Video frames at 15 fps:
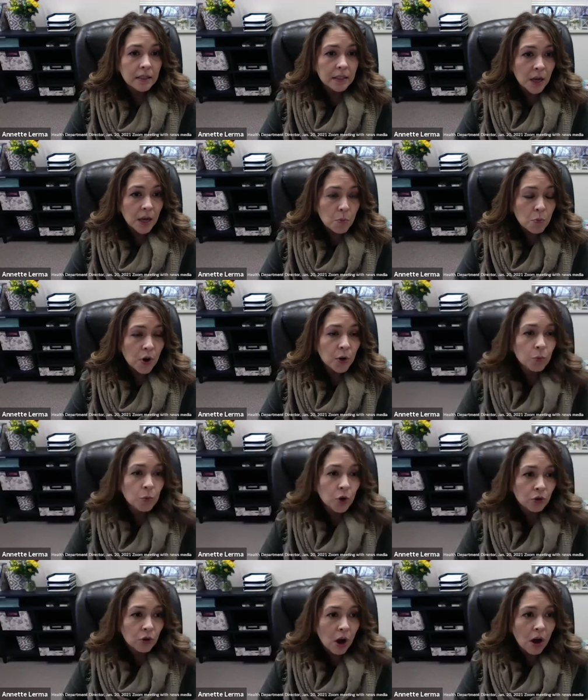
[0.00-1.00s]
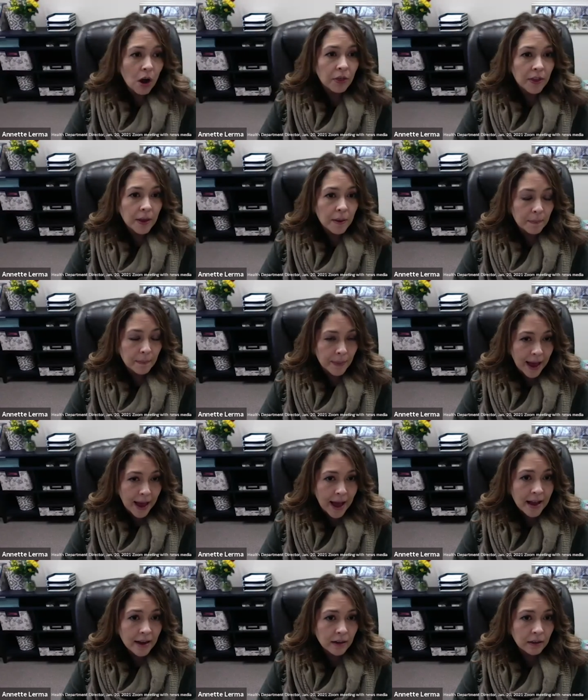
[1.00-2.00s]
someone will call them
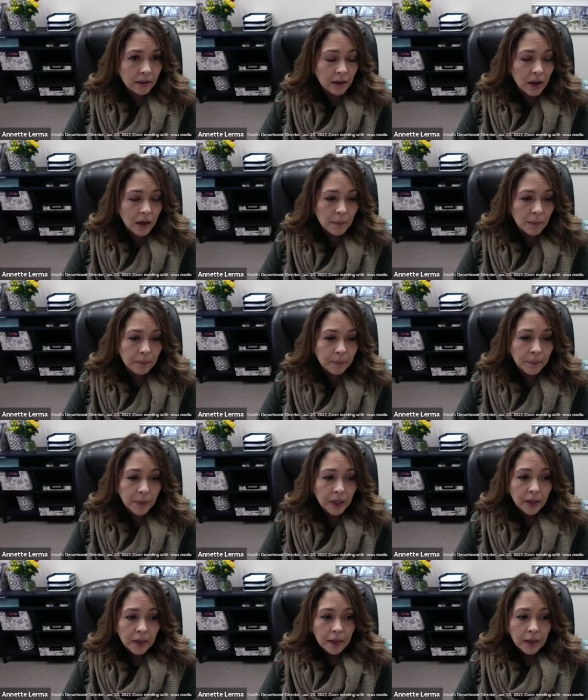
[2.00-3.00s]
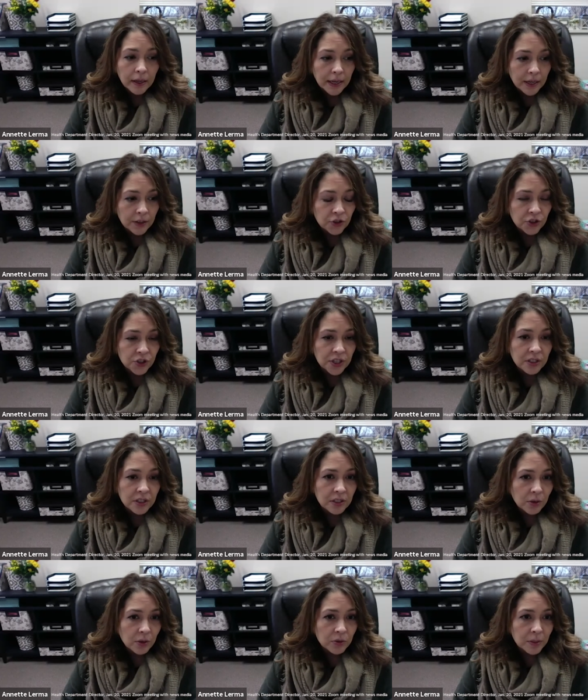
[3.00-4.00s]
back. Um, it's just,
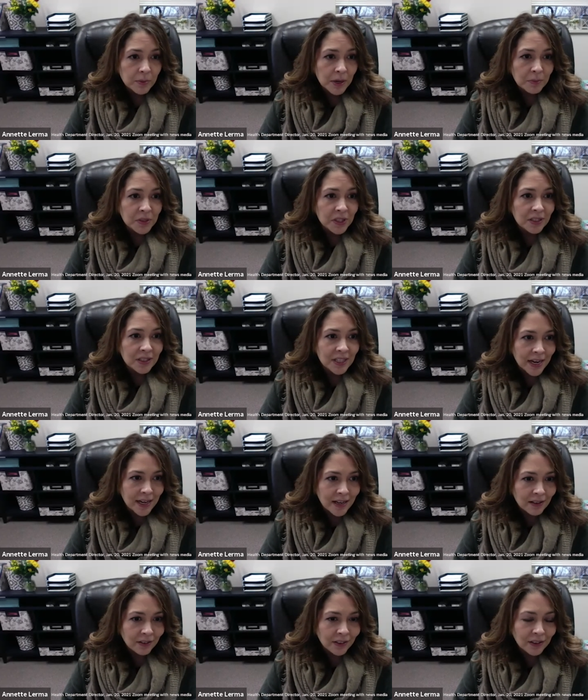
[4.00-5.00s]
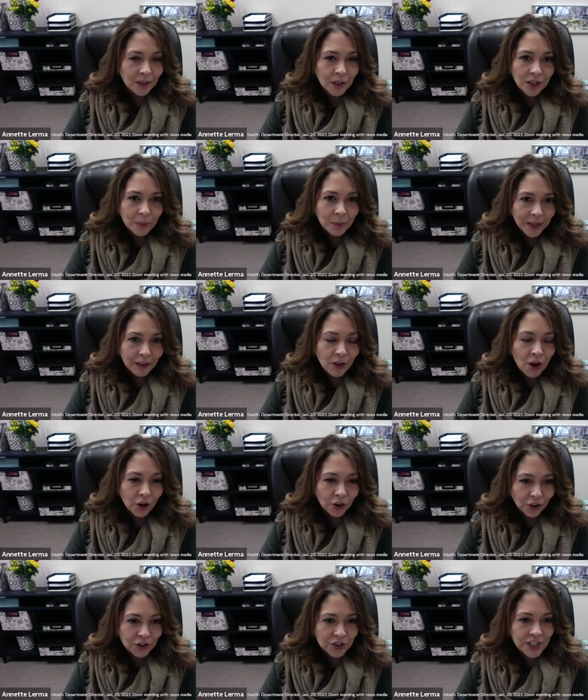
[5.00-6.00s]
you know, sometimes it's taken a little bit
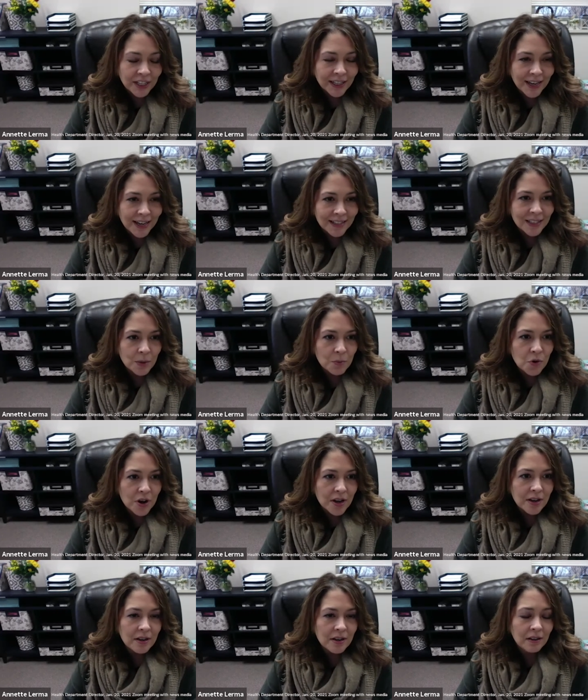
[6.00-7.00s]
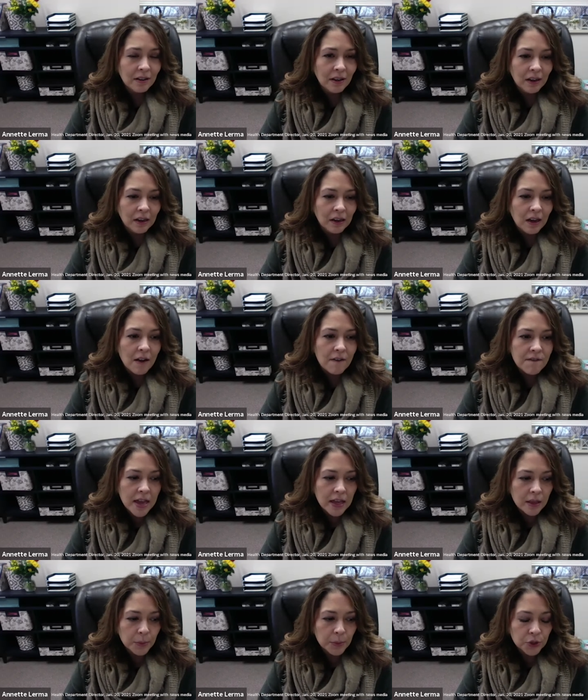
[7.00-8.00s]
longer to get someone uh,
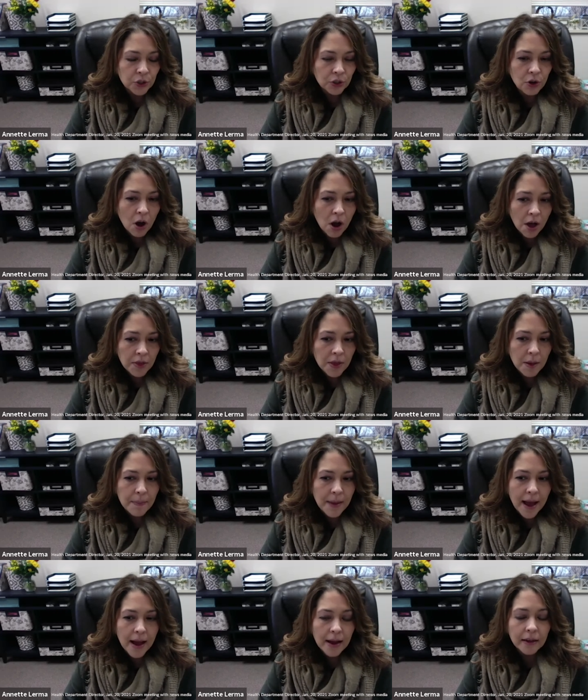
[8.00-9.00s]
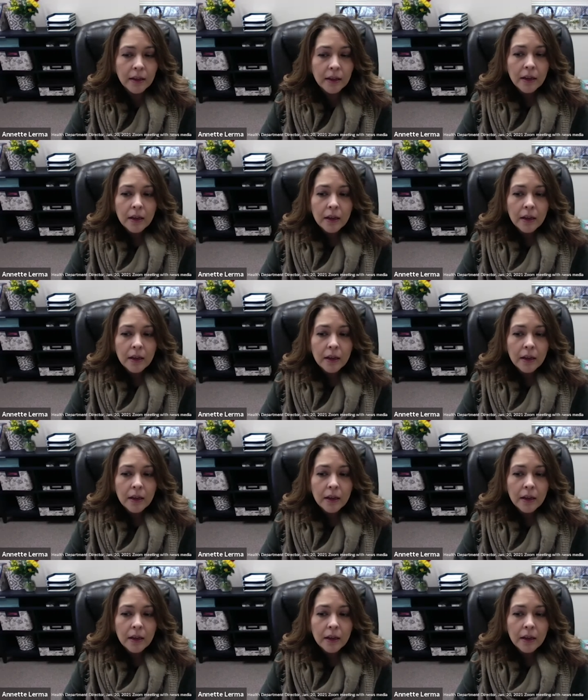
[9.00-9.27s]
available to call them back.